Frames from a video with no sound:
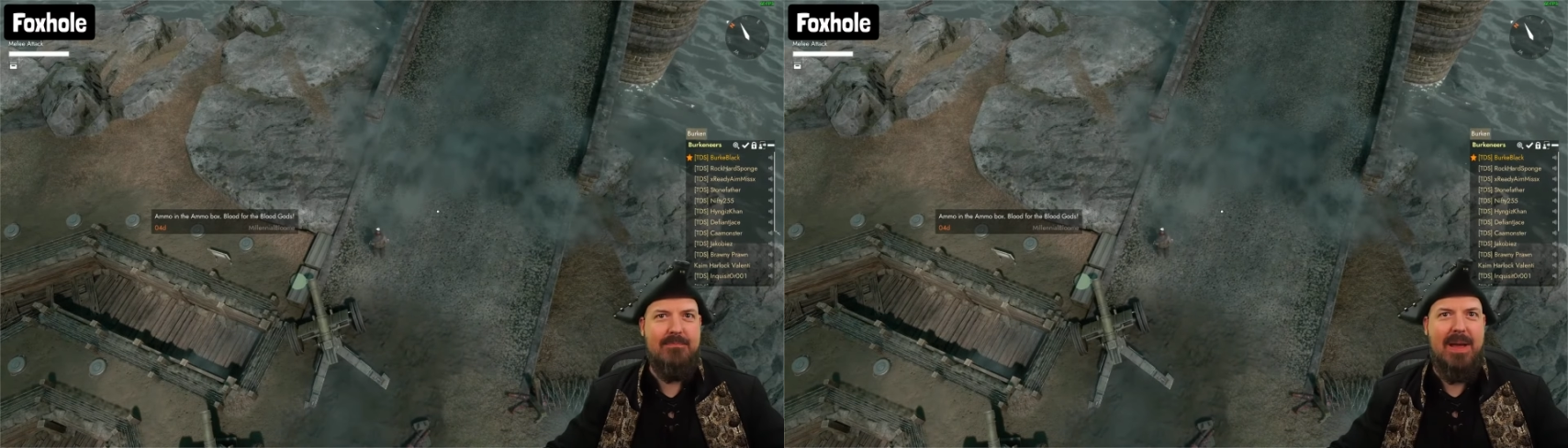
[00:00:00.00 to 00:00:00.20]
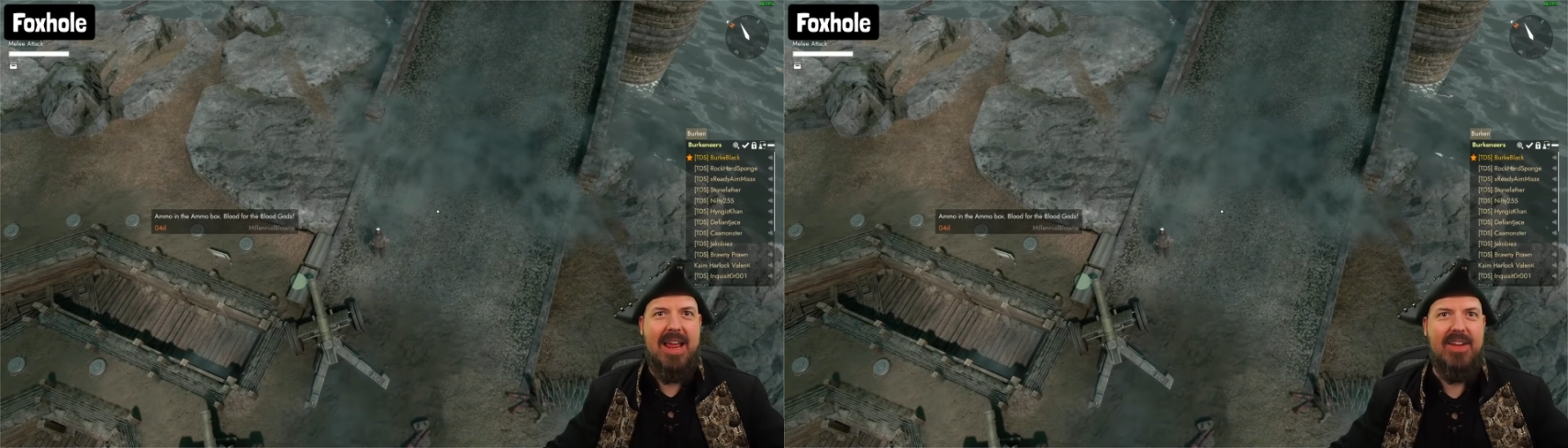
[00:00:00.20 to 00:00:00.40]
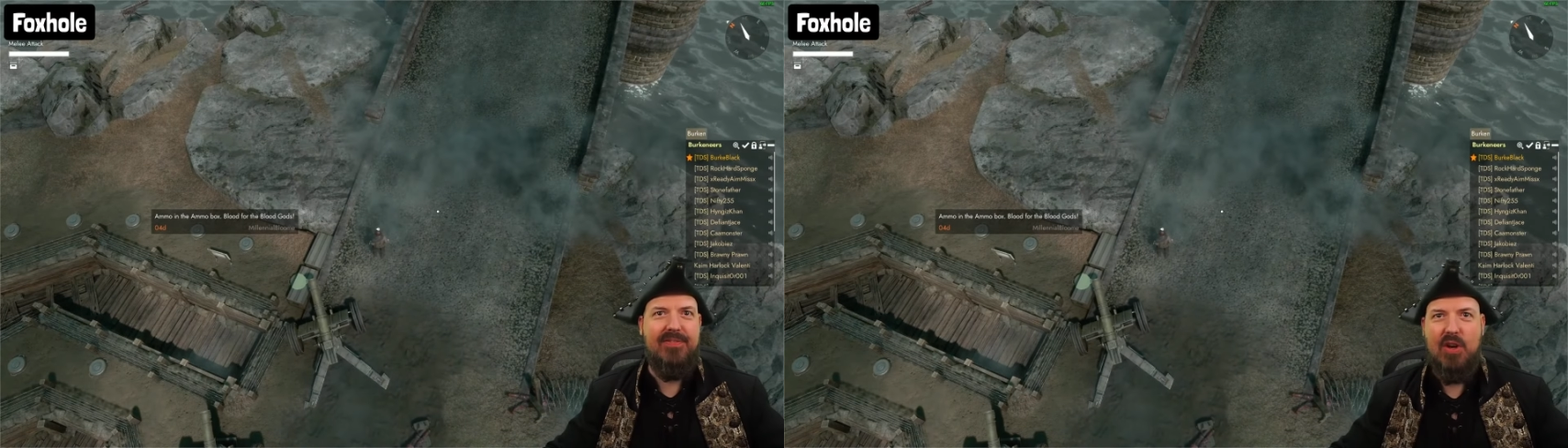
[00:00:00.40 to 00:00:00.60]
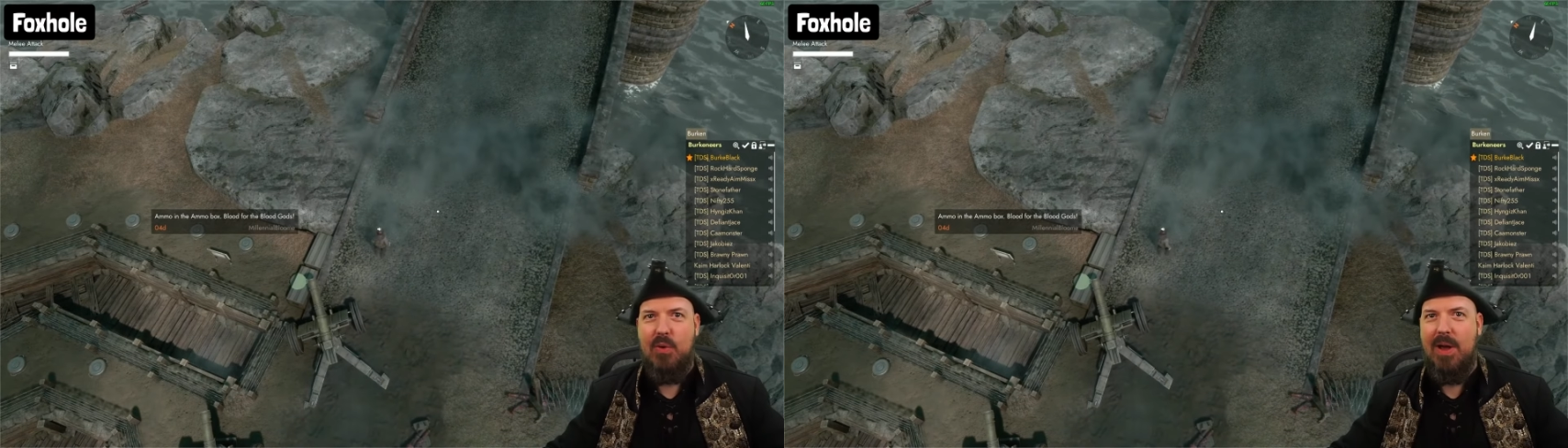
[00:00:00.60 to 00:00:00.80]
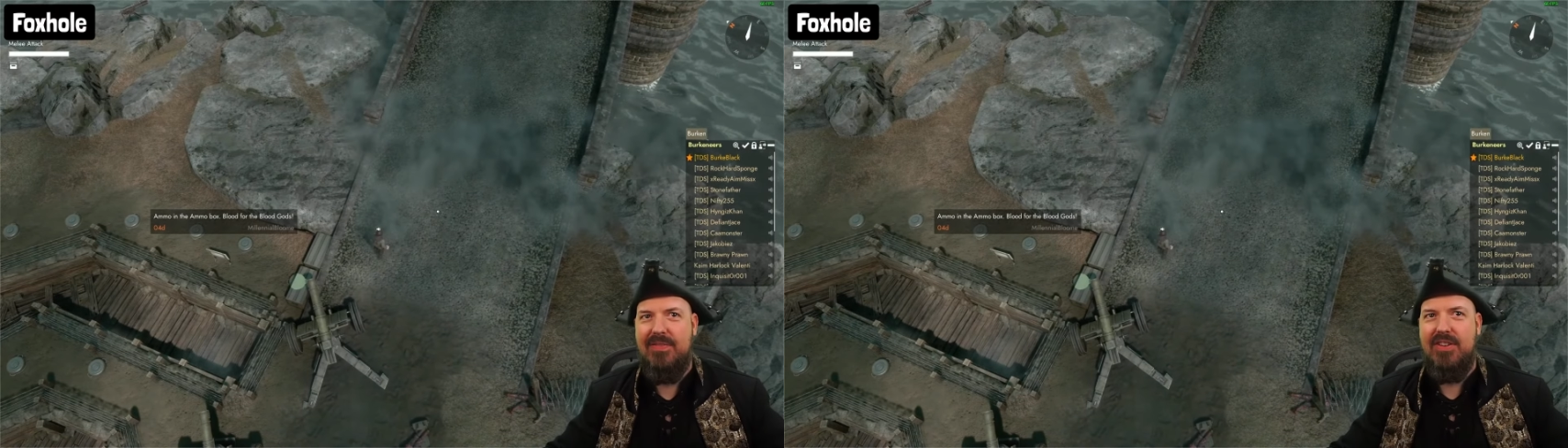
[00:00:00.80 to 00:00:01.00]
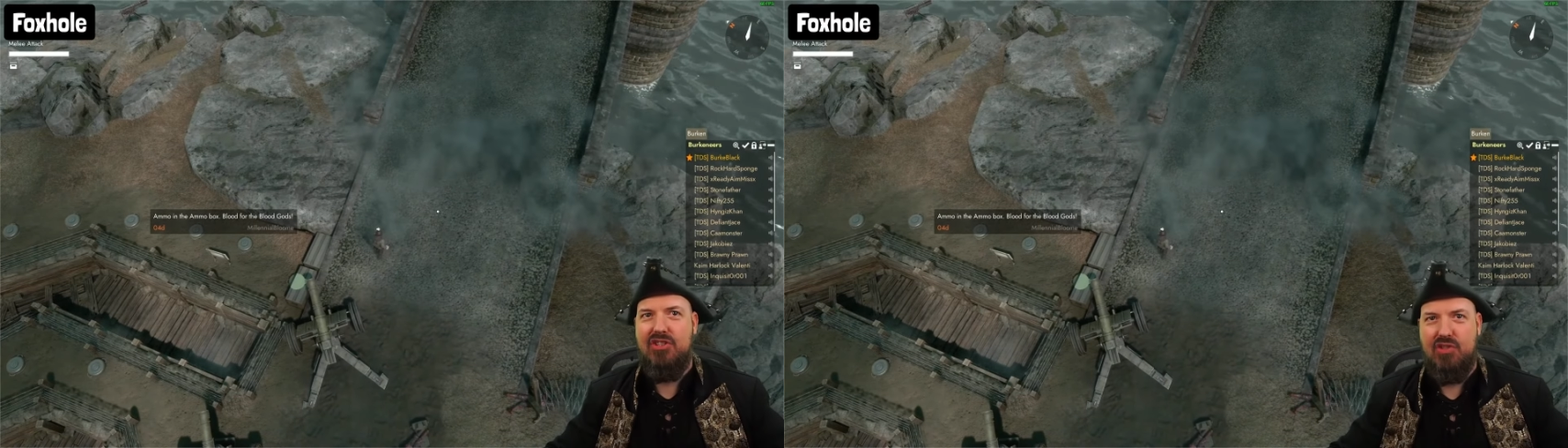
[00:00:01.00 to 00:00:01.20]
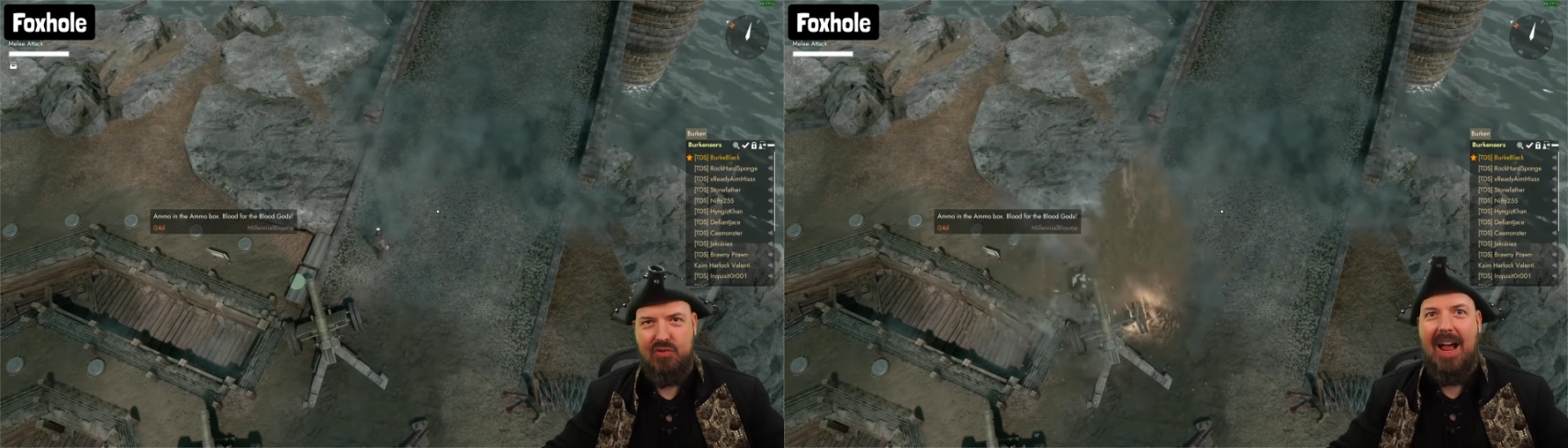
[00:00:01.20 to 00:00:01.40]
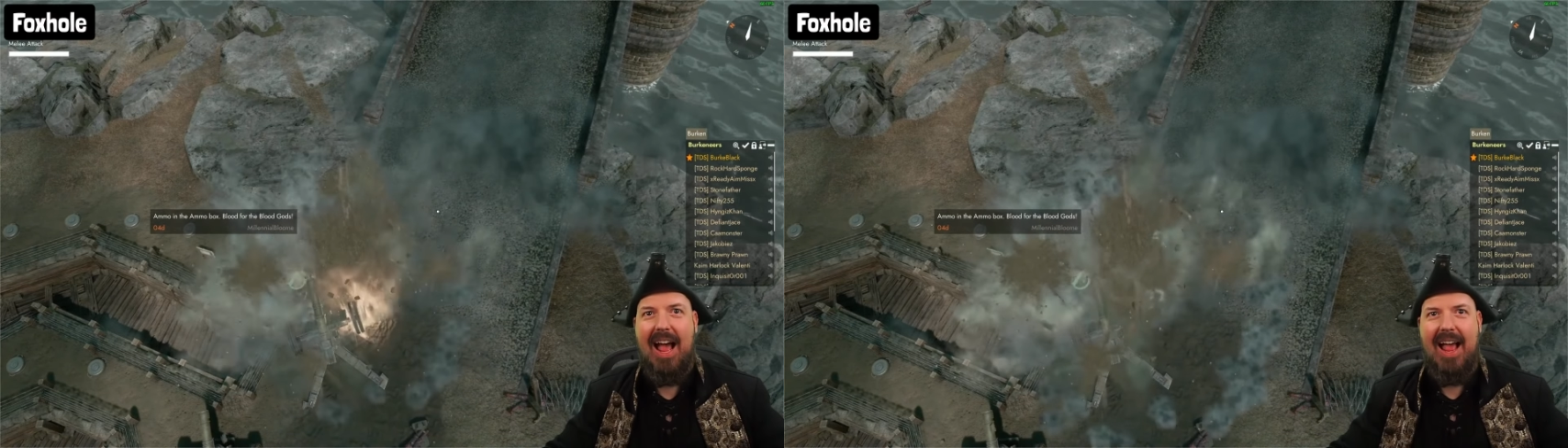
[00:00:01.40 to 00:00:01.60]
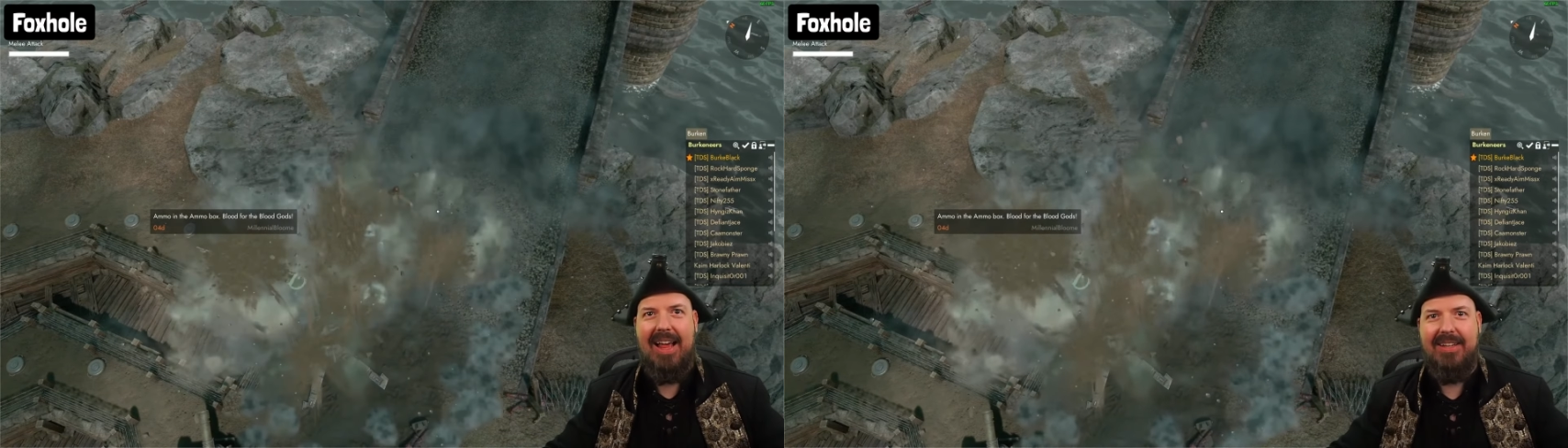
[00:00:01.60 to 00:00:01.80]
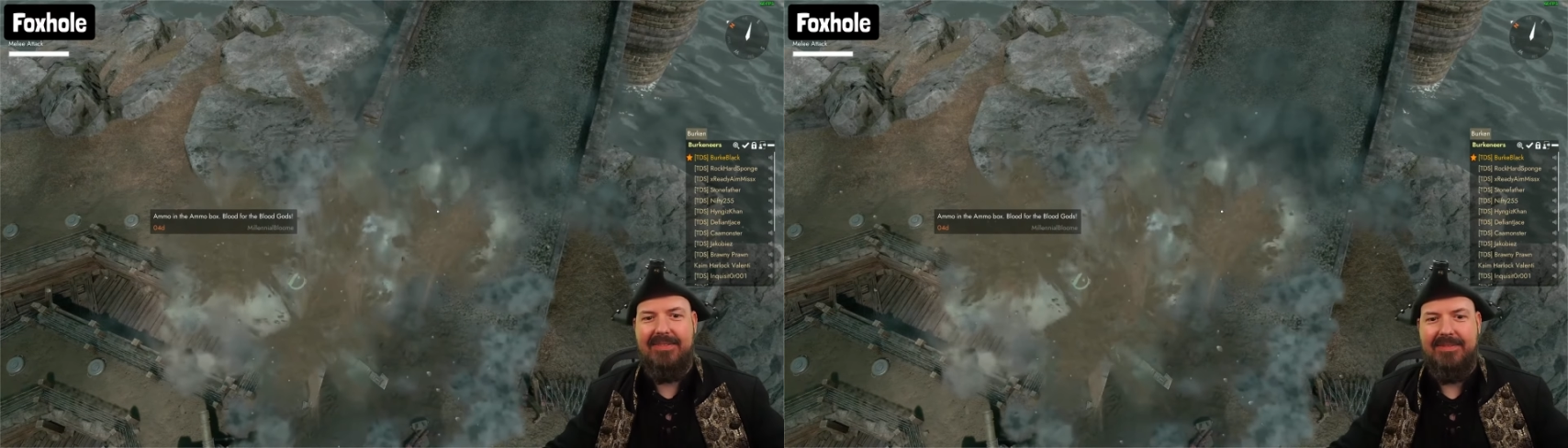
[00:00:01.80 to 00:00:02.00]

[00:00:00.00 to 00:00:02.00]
me if you even tried!